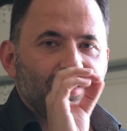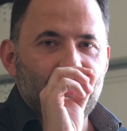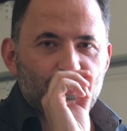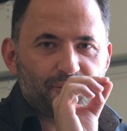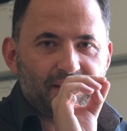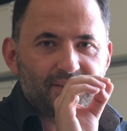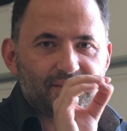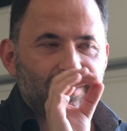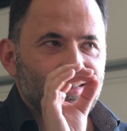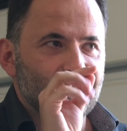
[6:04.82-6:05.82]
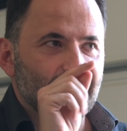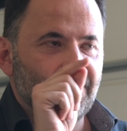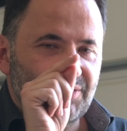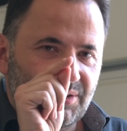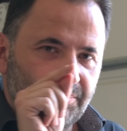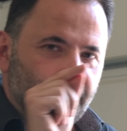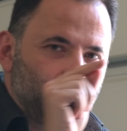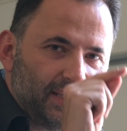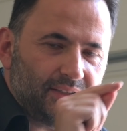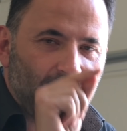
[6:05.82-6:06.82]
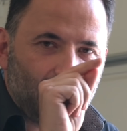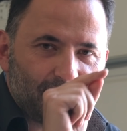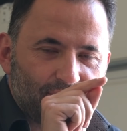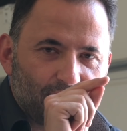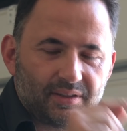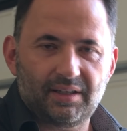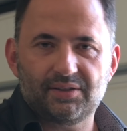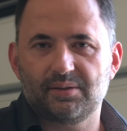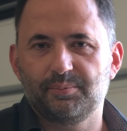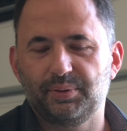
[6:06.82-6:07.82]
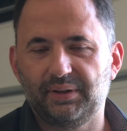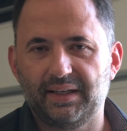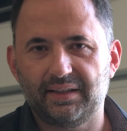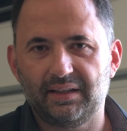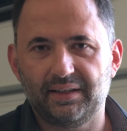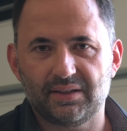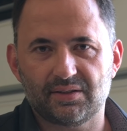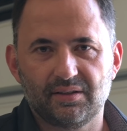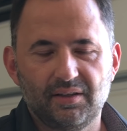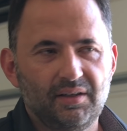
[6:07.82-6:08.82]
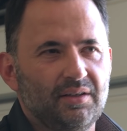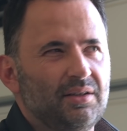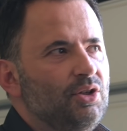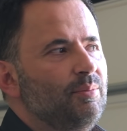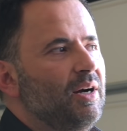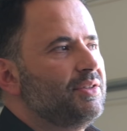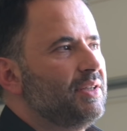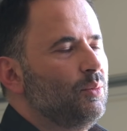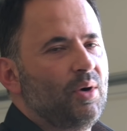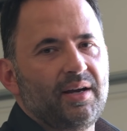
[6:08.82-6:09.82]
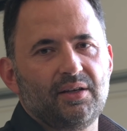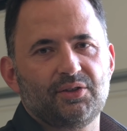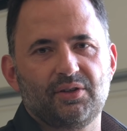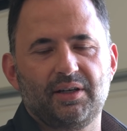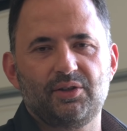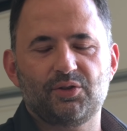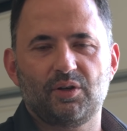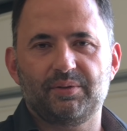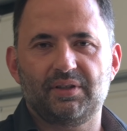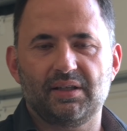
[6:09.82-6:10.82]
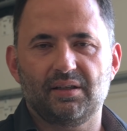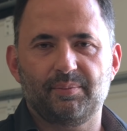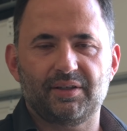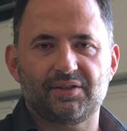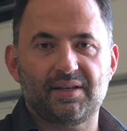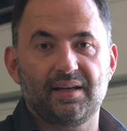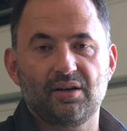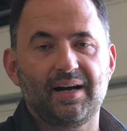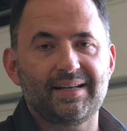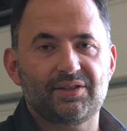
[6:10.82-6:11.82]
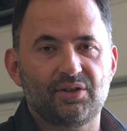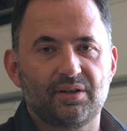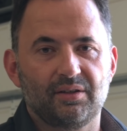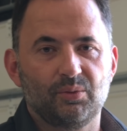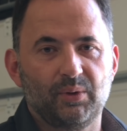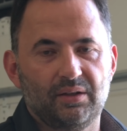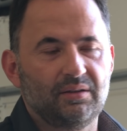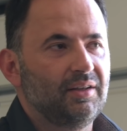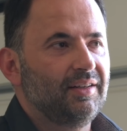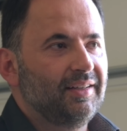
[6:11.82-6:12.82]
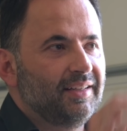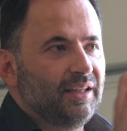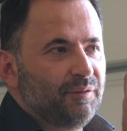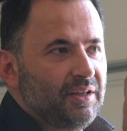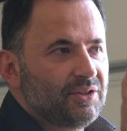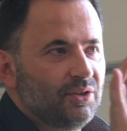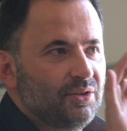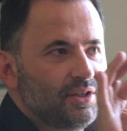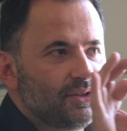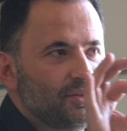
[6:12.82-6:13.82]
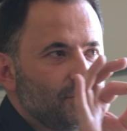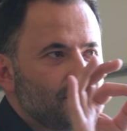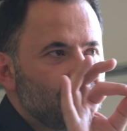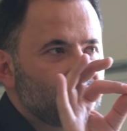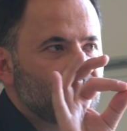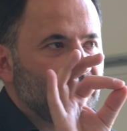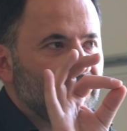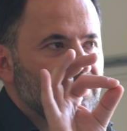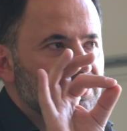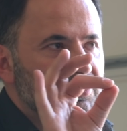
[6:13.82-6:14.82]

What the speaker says: his face until his complete eye socket is completely lit. Now you might say, why are you so particular by saying eye socket? Well, if he turns his nose this way, so